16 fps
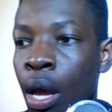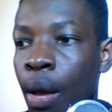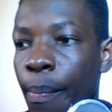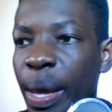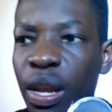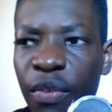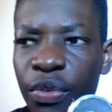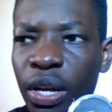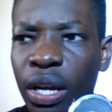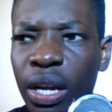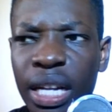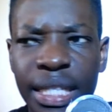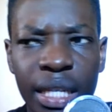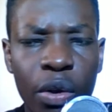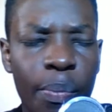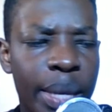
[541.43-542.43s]
Many of you are going
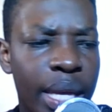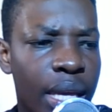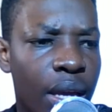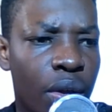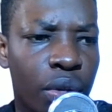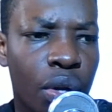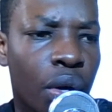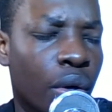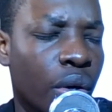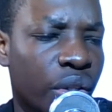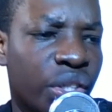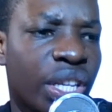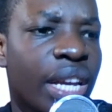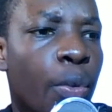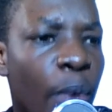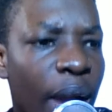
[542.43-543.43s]
to tell me, you know, because
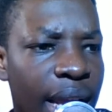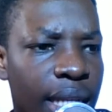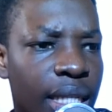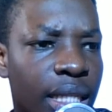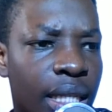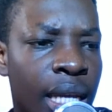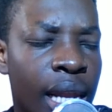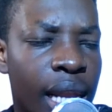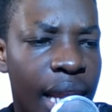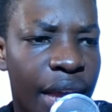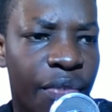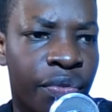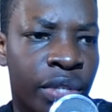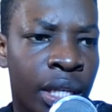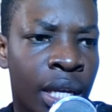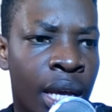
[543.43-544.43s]
he went, he
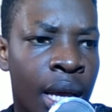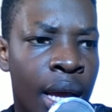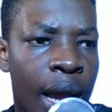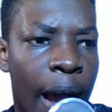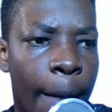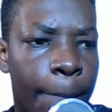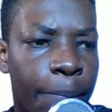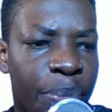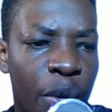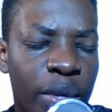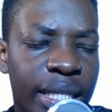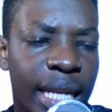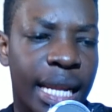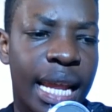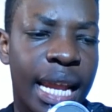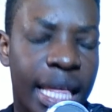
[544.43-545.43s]
left. Um, there
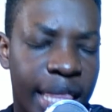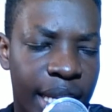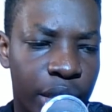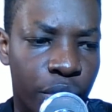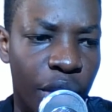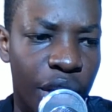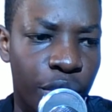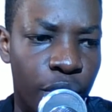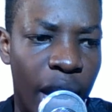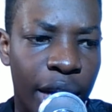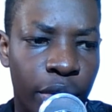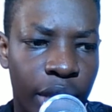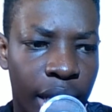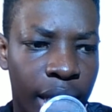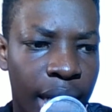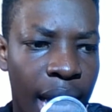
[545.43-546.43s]
isn't anything he's going to add to
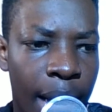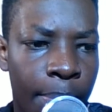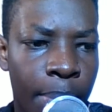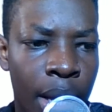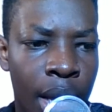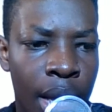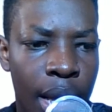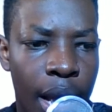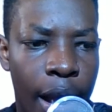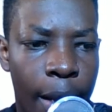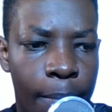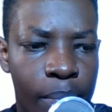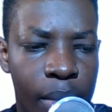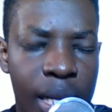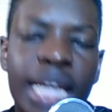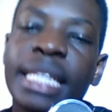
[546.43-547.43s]
the club.
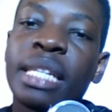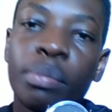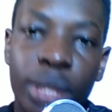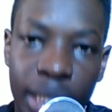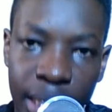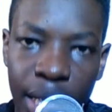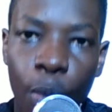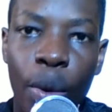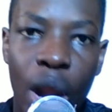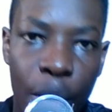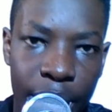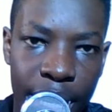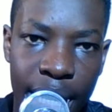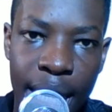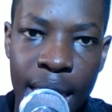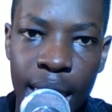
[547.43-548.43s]
Um, let him stay where
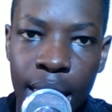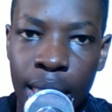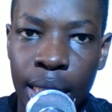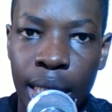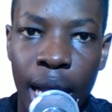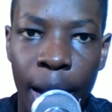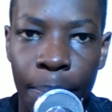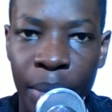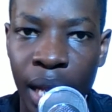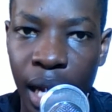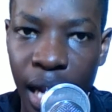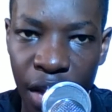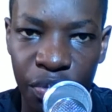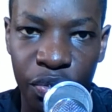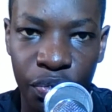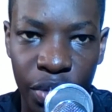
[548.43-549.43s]
he is. Um, he
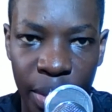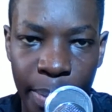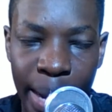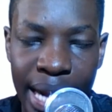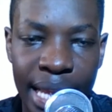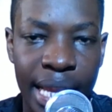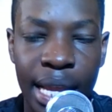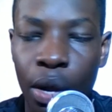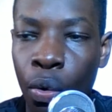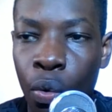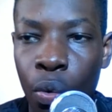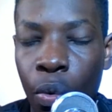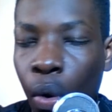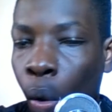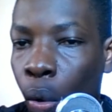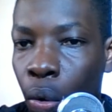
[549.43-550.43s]
left for the money
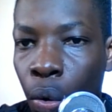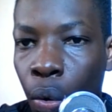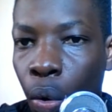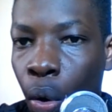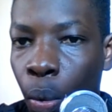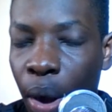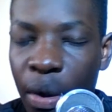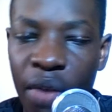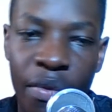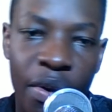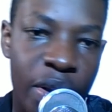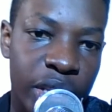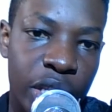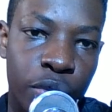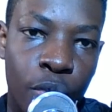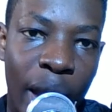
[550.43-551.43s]
or, or, or wherever
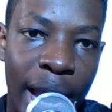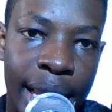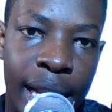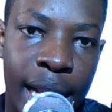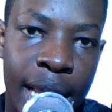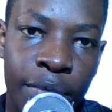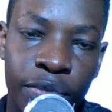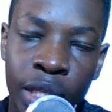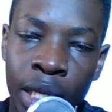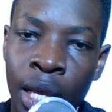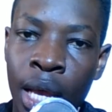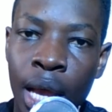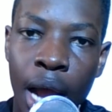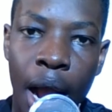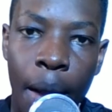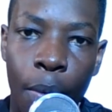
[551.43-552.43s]
reasons why he left.
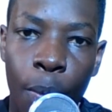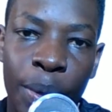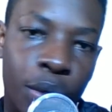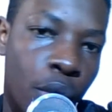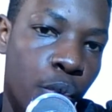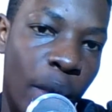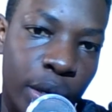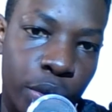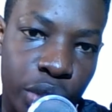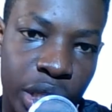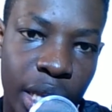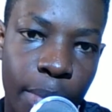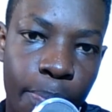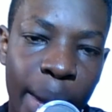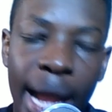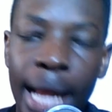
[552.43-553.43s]
Uh, we don't want to see
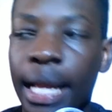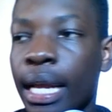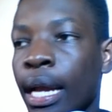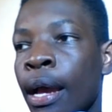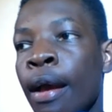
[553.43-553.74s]
him back.